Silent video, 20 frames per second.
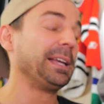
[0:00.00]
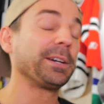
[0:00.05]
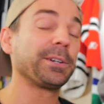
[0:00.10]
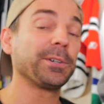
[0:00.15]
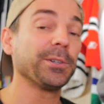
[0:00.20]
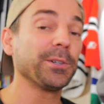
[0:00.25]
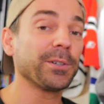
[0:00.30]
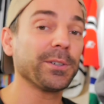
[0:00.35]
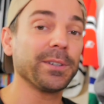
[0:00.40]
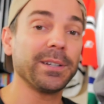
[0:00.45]

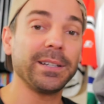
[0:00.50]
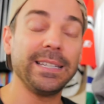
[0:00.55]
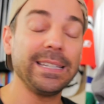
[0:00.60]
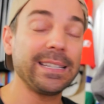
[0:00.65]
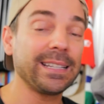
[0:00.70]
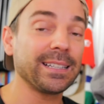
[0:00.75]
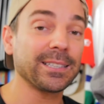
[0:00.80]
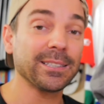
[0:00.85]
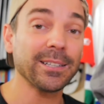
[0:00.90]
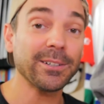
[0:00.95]
Krueger and
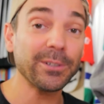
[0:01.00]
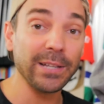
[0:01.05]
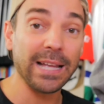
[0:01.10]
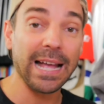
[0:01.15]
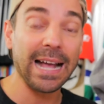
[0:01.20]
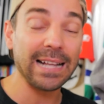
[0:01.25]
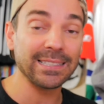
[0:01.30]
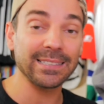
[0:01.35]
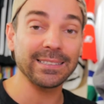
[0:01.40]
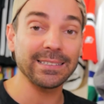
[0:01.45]
Eakins literally
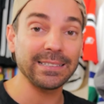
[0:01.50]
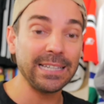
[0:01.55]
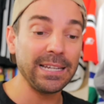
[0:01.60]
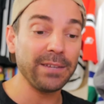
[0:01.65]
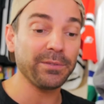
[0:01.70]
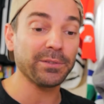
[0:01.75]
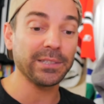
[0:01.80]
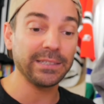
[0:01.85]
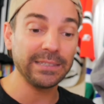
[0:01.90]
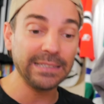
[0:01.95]
had to
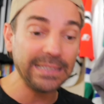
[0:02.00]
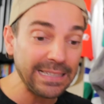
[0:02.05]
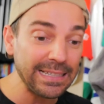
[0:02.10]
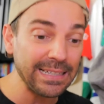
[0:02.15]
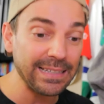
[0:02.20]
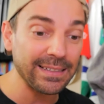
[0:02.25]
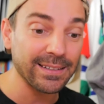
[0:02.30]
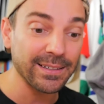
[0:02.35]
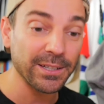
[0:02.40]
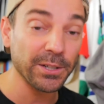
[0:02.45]
leave the
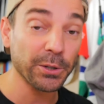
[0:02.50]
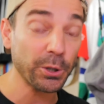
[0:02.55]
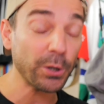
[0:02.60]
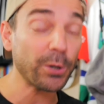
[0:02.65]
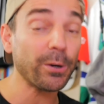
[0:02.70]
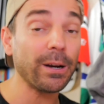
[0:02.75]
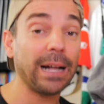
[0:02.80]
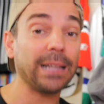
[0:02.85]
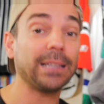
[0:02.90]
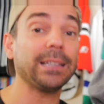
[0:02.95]
league.
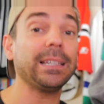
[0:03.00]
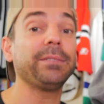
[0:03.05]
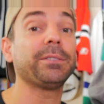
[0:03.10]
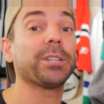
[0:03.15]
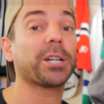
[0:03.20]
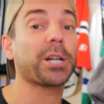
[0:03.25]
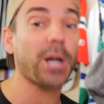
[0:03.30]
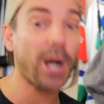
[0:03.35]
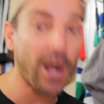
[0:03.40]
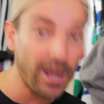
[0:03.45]
Krueger had to leave
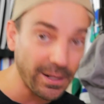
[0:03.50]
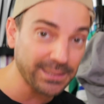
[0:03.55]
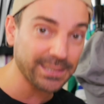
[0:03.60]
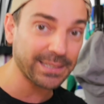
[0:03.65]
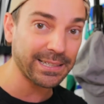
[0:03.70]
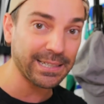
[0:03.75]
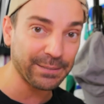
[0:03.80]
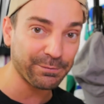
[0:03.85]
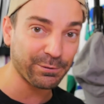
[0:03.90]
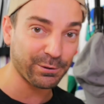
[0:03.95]
the
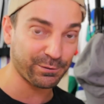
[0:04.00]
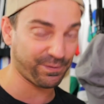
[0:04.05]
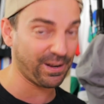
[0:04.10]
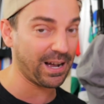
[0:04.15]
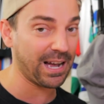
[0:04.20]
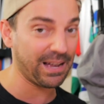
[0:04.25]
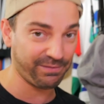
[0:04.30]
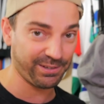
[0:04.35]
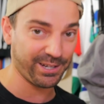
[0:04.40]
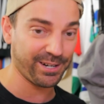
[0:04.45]
continent for
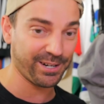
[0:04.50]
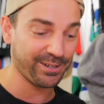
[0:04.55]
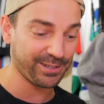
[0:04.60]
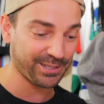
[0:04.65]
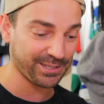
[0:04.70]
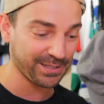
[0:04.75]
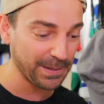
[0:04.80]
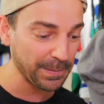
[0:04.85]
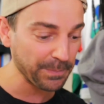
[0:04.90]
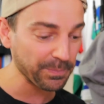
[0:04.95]
five
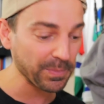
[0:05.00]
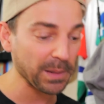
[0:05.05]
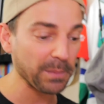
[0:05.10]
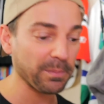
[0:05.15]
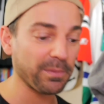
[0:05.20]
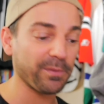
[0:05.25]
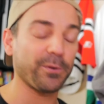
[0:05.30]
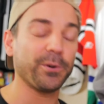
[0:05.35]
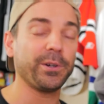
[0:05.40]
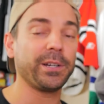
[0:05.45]
years
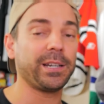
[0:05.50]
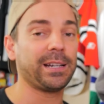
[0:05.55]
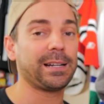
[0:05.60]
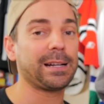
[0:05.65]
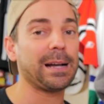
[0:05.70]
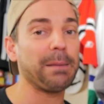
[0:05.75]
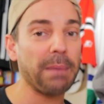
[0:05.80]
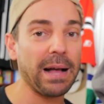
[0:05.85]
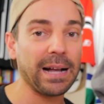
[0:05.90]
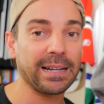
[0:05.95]
before he could
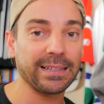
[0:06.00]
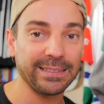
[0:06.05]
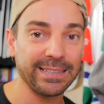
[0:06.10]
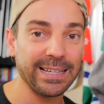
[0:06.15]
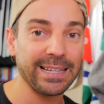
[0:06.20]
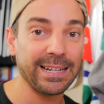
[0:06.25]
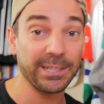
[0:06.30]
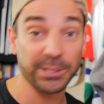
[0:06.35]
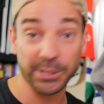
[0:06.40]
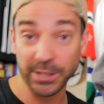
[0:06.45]
come back in the
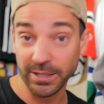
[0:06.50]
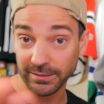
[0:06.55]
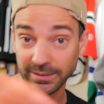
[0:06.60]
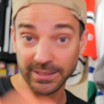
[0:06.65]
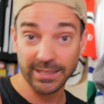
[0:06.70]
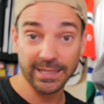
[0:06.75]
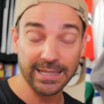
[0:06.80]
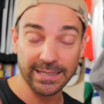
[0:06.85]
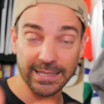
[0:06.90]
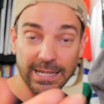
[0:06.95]
NHL.
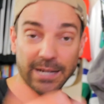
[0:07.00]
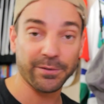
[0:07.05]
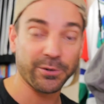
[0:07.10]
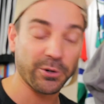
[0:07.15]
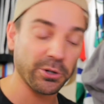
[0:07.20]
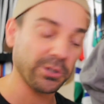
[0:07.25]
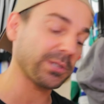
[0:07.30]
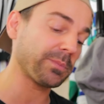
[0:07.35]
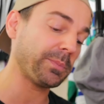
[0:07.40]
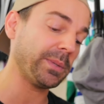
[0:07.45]
And now, of
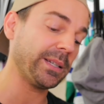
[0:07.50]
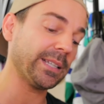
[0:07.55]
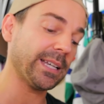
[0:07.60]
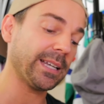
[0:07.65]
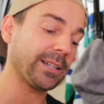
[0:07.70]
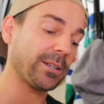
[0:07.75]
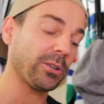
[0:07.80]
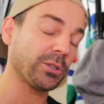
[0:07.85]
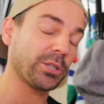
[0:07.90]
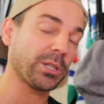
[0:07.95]
course, being the
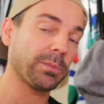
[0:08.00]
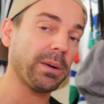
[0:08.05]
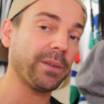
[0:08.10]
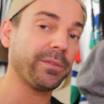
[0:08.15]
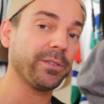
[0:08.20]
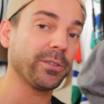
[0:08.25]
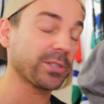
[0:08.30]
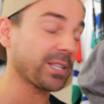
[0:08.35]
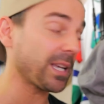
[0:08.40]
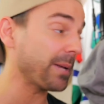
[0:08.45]
head coach of the
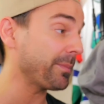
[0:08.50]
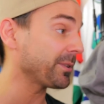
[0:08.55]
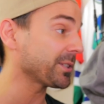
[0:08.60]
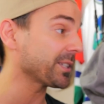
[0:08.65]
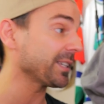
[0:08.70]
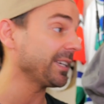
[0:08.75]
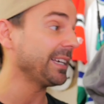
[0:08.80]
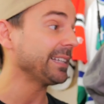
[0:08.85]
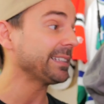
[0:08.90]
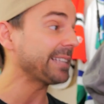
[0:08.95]
Buffalo
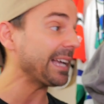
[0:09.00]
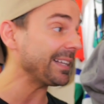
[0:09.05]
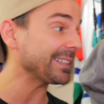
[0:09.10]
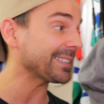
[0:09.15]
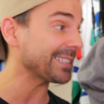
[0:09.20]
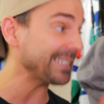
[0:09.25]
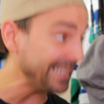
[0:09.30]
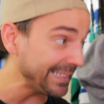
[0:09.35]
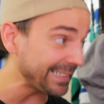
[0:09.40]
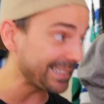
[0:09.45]
Sabres,
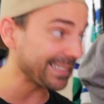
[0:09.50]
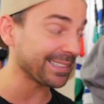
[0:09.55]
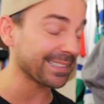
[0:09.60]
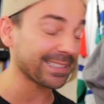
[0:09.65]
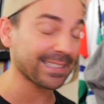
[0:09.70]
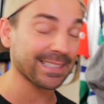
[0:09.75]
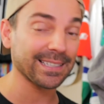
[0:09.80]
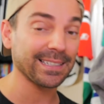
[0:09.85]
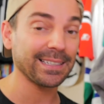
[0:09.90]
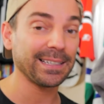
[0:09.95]
Dallas
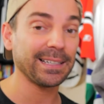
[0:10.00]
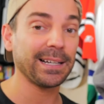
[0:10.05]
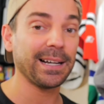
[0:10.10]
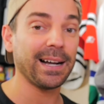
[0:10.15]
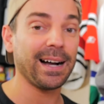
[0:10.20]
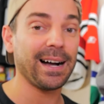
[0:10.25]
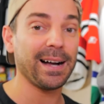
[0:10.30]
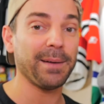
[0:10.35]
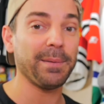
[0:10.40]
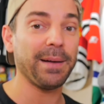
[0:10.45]
Eakins
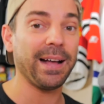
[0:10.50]
uh,